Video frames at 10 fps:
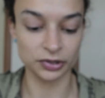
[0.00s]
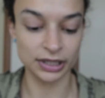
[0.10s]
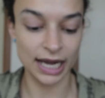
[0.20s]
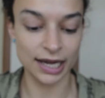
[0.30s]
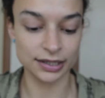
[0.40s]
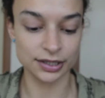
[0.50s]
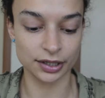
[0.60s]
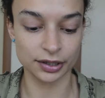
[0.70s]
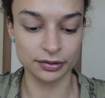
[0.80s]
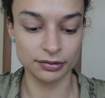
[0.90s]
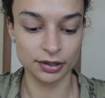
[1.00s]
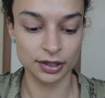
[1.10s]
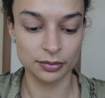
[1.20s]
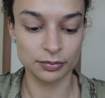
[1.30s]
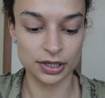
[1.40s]
You can do,
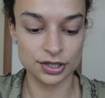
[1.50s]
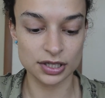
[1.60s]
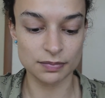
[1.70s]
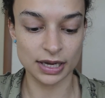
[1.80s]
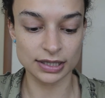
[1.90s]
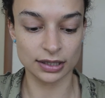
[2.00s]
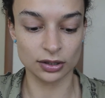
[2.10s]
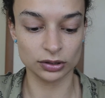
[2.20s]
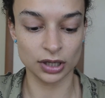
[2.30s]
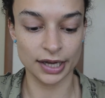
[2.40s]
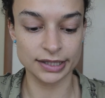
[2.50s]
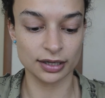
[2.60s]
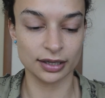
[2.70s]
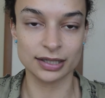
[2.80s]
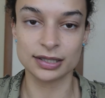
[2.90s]
but it just makes it a lot lighter,
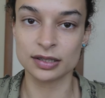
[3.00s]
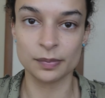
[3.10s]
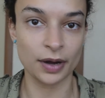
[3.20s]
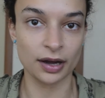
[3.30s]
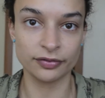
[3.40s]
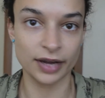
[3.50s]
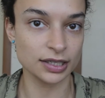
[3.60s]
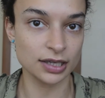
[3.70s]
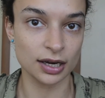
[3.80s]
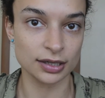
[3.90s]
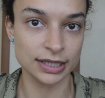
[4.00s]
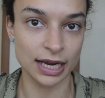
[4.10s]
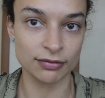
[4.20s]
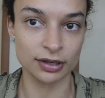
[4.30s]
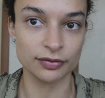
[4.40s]
and this is the perfect colour to
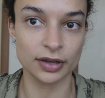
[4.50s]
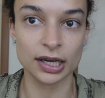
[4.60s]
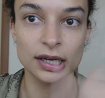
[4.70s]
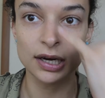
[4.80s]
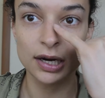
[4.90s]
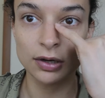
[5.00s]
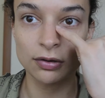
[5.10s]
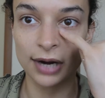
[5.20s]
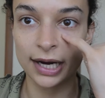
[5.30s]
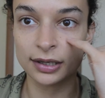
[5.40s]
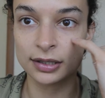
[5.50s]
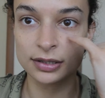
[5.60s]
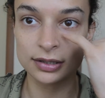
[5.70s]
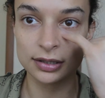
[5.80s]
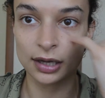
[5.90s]
get rid of that
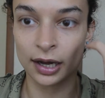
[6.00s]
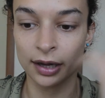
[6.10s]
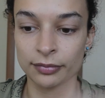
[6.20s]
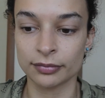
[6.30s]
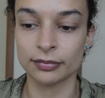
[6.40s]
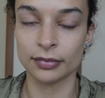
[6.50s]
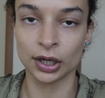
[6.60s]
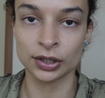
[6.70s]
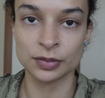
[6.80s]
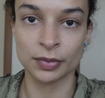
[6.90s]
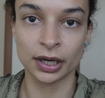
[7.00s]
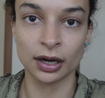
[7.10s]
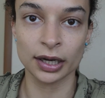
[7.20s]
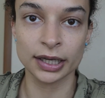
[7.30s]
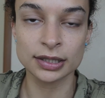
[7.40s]
greyness under my
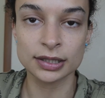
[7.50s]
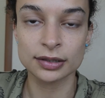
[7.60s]
eyes.